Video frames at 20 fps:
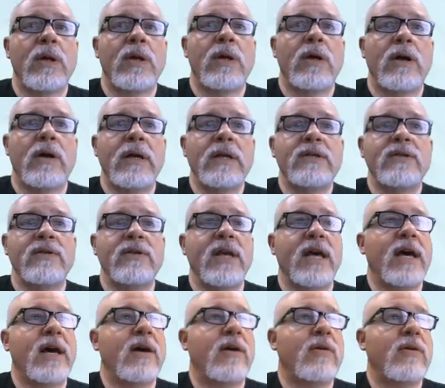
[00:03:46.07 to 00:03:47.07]
Alright, so
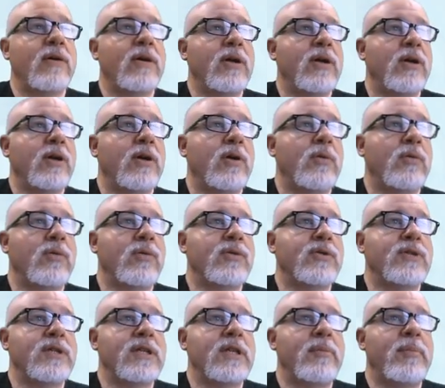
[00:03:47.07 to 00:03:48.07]
now we'll
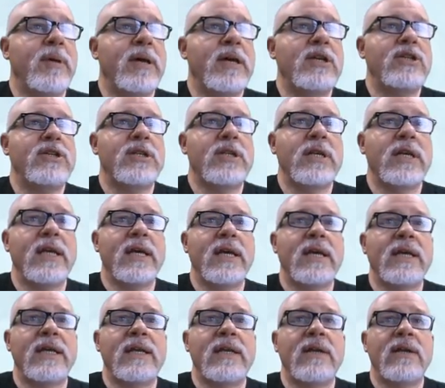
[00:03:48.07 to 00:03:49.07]
see the patient
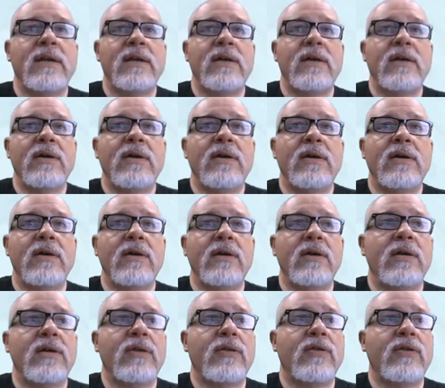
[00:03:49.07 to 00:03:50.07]
again
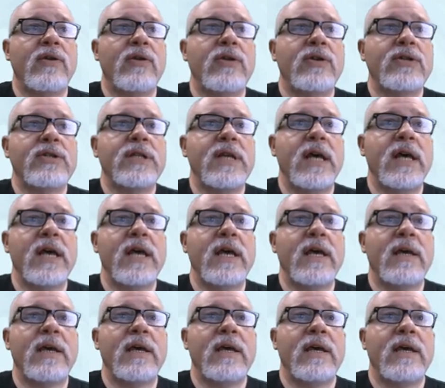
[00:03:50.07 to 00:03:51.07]
on
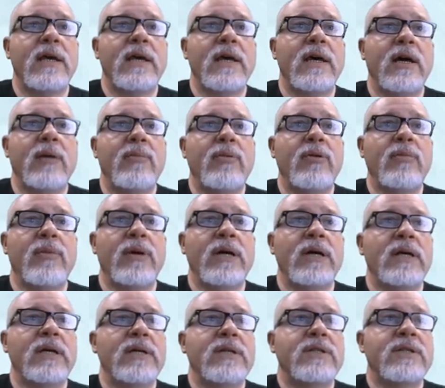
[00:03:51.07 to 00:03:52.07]
Thursday. I'll put
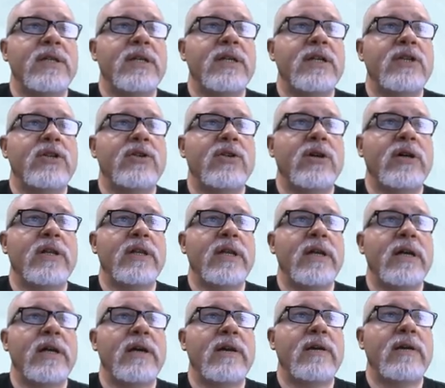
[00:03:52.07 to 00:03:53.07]
my signature on
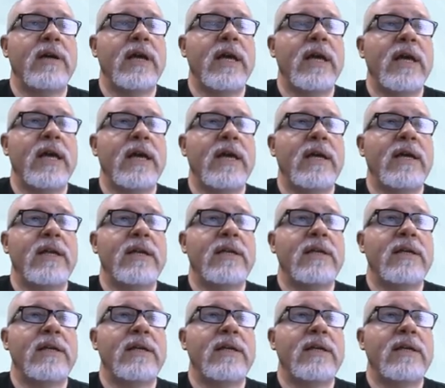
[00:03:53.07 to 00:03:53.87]
there, and